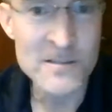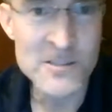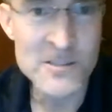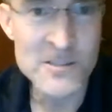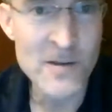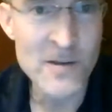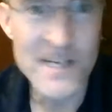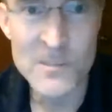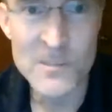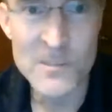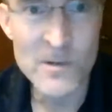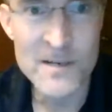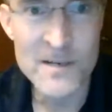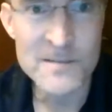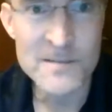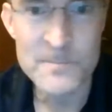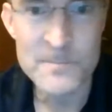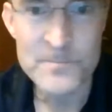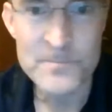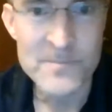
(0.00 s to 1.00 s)
So
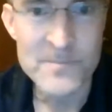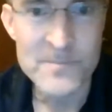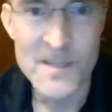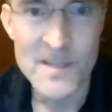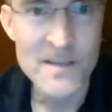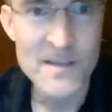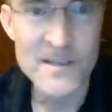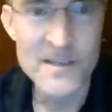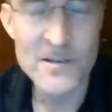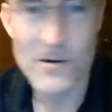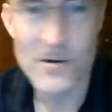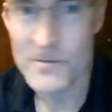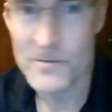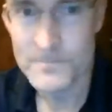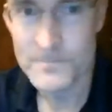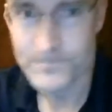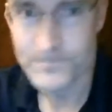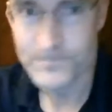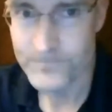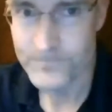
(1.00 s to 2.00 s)
anyone, you
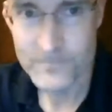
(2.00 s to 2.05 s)
know,